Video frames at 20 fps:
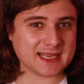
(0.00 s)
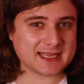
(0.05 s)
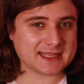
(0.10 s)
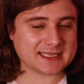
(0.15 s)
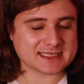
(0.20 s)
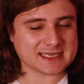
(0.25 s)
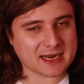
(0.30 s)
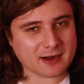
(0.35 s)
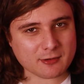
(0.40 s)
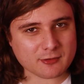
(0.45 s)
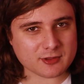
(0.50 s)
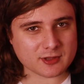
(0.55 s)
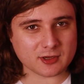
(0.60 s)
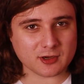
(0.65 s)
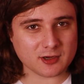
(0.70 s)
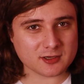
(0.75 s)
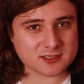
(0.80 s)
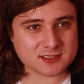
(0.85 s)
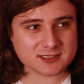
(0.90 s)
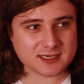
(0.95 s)
like the Tower of the
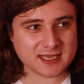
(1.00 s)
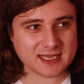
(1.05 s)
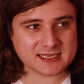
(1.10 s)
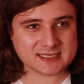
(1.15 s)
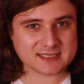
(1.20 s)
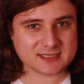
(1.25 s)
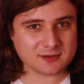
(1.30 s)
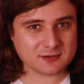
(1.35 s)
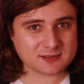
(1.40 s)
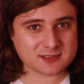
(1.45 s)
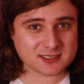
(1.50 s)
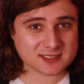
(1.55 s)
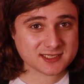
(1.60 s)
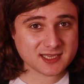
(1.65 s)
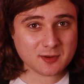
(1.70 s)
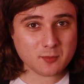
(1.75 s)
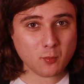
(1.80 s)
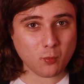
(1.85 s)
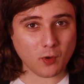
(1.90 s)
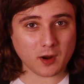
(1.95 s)
God, it's not
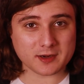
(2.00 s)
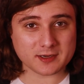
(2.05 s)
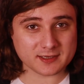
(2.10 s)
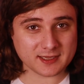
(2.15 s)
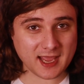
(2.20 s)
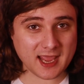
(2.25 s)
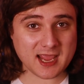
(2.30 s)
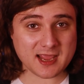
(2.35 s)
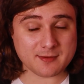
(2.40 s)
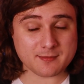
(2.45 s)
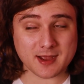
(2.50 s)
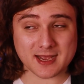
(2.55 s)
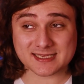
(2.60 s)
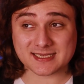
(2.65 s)
just in one game.